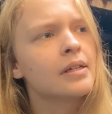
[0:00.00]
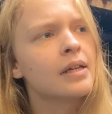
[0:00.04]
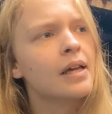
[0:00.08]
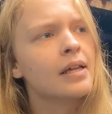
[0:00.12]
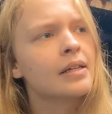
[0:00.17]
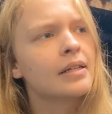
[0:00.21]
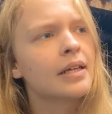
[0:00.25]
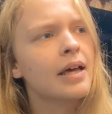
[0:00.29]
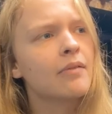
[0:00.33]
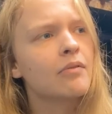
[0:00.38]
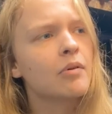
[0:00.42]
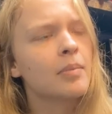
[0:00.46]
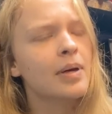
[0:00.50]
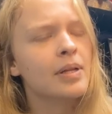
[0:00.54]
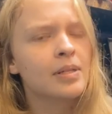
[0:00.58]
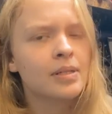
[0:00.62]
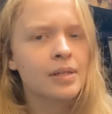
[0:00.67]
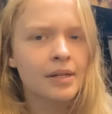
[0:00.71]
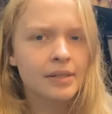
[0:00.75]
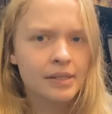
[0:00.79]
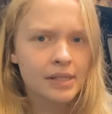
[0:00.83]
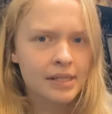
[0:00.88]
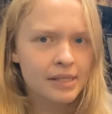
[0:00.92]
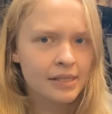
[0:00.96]
and have a
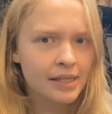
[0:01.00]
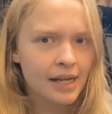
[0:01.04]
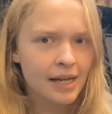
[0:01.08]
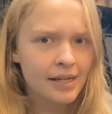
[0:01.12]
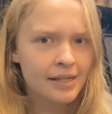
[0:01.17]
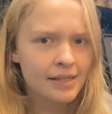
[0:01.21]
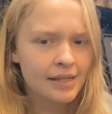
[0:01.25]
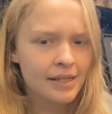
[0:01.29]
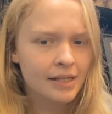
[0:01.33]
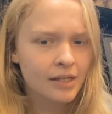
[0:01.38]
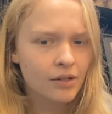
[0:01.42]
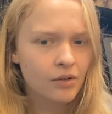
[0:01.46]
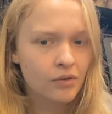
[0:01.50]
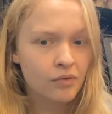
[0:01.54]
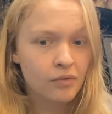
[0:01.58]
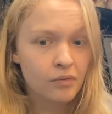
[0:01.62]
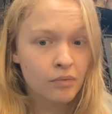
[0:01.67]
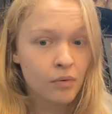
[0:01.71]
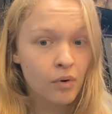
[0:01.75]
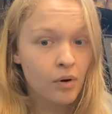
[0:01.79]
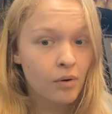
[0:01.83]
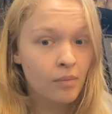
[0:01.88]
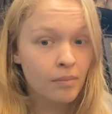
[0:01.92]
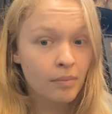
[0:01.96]
better understanding
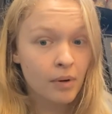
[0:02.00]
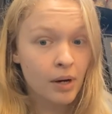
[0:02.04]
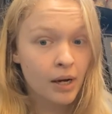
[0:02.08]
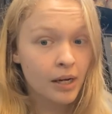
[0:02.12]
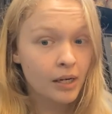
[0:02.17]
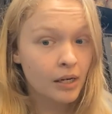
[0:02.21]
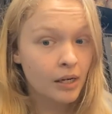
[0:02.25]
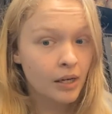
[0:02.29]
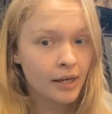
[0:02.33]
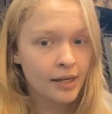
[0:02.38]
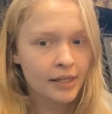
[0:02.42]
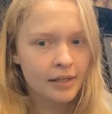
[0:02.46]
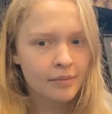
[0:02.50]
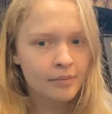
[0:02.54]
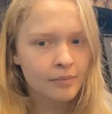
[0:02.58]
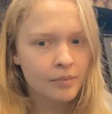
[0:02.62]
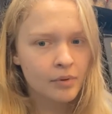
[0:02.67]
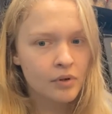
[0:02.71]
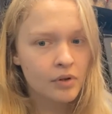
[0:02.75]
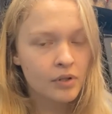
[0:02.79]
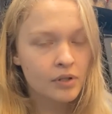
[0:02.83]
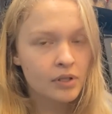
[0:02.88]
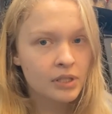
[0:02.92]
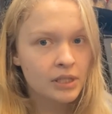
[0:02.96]
of what I like in
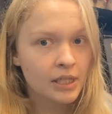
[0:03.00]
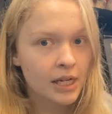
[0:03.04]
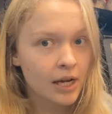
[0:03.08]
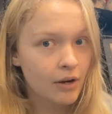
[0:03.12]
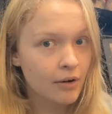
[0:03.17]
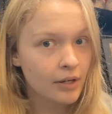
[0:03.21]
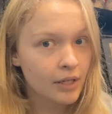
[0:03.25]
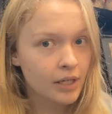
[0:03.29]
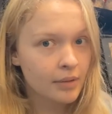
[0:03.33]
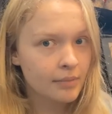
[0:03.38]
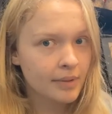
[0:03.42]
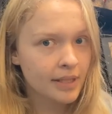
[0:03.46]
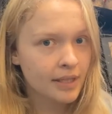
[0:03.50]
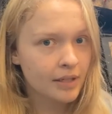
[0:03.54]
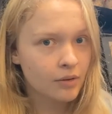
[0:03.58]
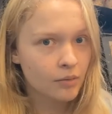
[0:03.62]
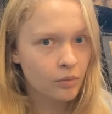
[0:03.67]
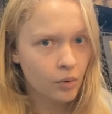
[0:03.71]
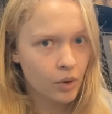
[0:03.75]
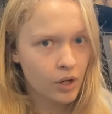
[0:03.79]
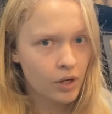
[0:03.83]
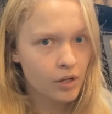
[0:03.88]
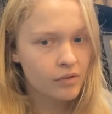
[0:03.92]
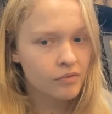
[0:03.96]
books and how I can make it
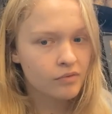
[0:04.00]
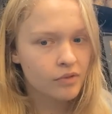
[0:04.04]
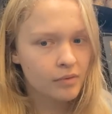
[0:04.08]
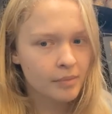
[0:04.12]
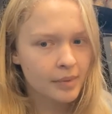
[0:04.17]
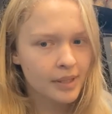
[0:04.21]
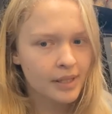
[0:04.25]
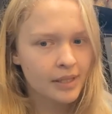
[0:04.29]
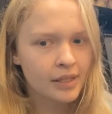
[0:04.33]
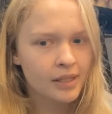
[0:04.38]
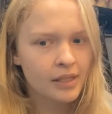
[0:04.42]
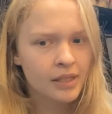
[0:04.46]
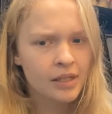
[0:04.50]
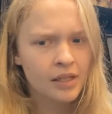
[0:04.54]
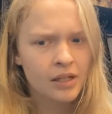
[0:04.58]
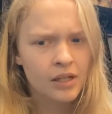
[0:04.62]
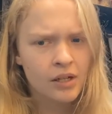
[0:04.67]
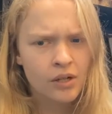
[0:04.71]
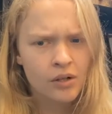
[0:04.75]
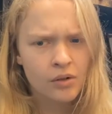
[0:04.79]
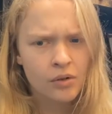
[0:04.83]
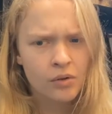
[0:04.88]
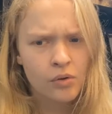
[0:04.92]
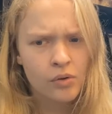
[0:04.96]
work for me.
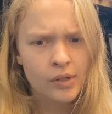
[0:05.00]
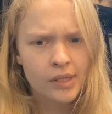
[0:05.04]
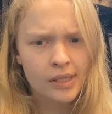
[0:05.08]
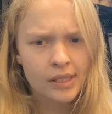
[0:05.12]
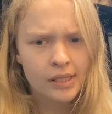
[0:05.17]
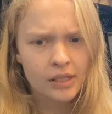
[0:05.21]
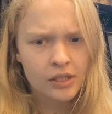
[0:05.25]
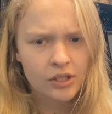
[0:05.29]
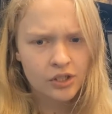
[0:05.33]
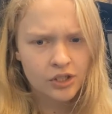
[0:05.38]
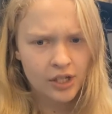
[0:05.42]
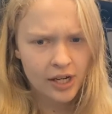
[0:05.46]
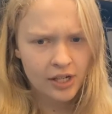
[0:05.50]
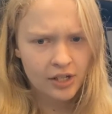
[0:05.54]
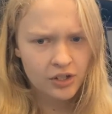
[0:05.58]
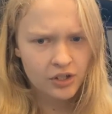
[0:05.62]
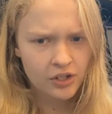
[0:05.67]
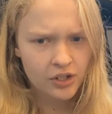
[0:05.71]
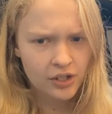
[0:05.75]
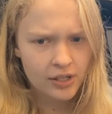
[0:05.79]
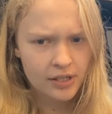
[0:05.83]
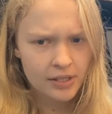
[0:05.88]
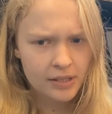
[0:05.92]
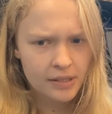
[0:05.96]
All the little
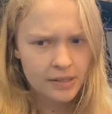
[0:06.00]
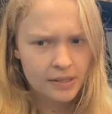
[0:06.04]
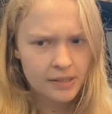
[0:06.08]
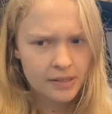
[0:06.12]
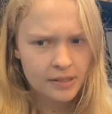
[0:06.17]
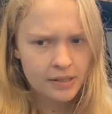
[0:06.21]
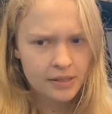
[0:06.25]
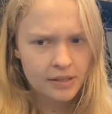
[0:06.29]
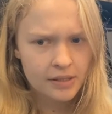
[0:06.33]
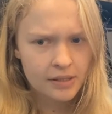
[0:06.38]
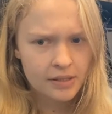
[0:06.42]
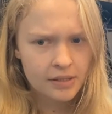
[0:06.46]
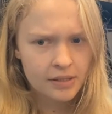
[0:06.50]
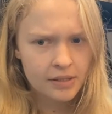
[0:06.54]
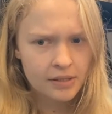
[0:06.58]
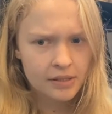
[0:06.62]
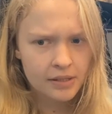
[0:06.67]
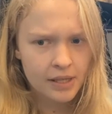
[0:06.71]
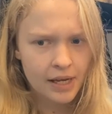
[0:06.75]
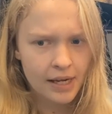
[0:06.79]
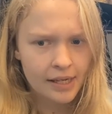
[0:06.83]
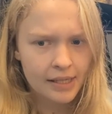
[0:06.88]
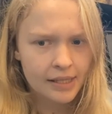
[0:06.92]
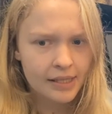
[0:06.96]
changes
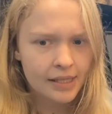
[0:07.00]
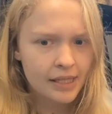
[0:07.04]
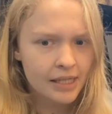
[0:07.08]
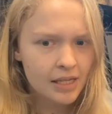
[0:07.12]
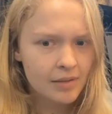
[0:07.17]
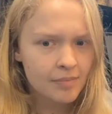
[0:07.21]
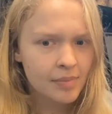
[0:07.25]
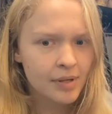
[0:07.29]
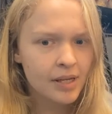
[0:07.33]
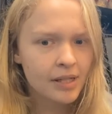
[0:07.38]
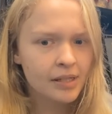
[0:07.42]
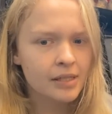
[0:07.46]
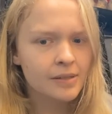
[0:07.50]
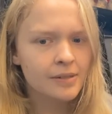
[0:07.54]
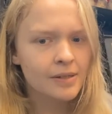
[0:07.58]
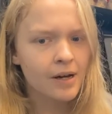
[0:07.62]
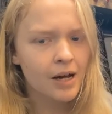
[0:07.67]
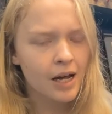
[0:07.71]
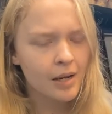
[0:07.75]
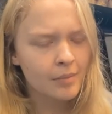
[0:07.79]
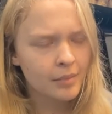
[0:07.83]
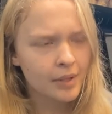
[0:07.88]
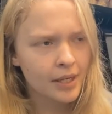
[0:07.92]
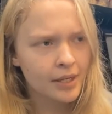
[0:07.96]
and keeping the
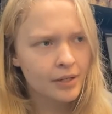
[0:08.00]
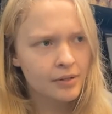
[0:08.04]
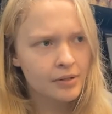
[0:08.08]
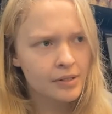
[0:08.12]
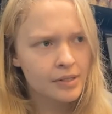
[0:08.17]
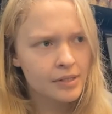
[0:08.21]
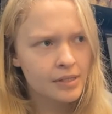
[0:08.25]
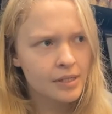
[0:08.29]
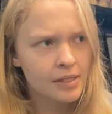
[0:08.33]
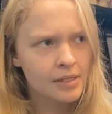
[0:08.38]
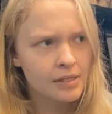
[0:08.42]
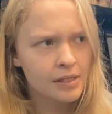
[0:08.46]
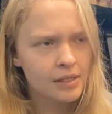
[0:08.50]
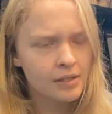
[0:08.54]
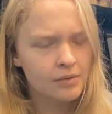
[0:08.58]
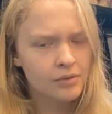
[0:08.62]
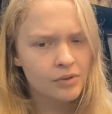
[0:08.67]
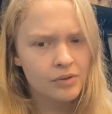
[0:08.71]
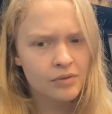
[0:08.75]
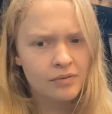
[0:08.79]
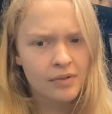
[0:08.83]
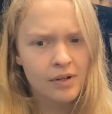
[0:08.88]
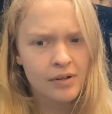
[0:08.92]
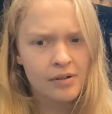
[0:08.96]
timeline consistent
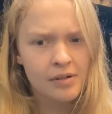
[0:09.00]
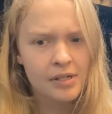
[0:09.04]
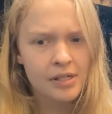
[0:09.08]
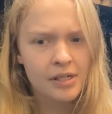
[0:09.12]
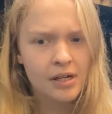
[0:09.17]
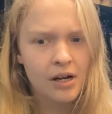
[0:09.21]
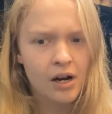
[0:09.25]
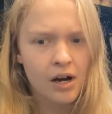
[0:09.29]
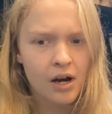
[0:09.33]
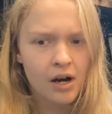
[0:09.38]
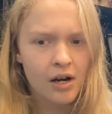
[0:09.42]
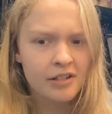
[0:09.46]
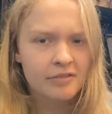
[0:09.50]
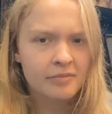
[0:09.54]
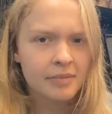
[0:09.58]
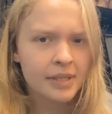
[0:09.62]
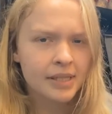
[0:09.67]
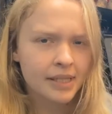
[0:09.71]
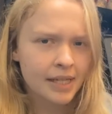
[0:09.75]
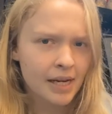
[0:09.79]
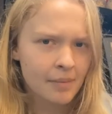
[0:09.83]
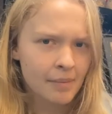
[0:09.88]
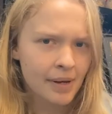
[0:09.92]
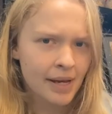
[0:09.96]
was very hard for me
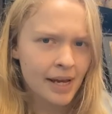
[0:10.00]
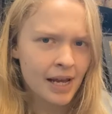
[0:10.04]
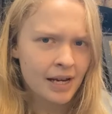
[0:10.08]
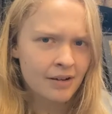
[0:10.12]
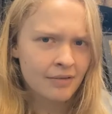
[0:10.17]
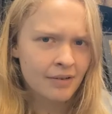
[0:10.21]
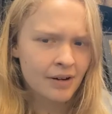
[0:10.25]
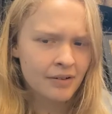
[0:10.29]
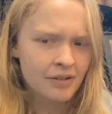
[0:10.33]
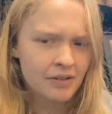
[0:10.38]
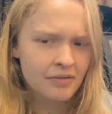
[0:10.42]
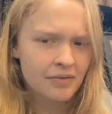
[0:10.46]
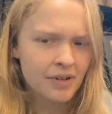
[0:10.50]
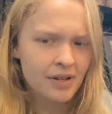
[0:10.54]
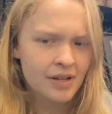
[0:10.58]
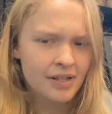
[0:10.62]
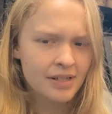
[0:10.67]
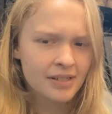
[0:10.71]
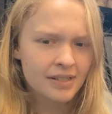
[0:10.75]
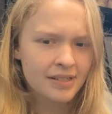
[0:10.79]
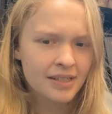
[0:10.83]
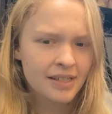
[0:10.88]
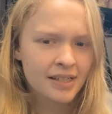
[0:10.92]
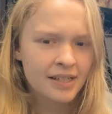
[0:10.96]
to get my head around at
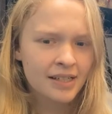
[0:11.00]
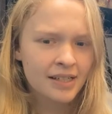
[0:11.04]
first.